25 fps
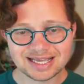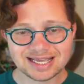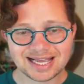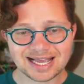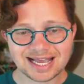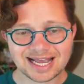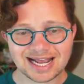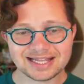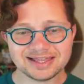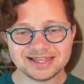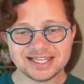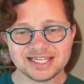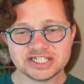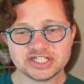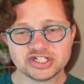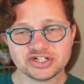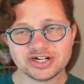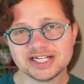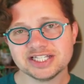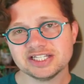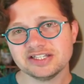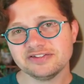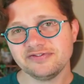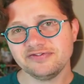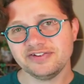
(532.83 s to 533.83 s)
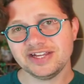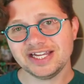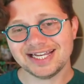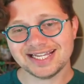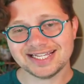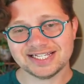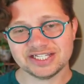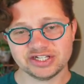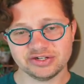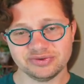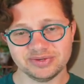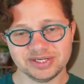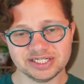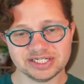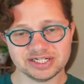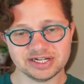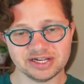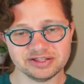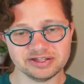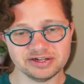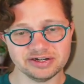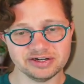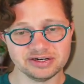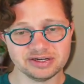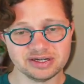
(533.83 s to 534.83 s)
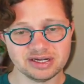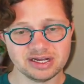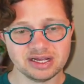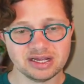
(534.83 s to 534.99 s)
And these trends feed into each other.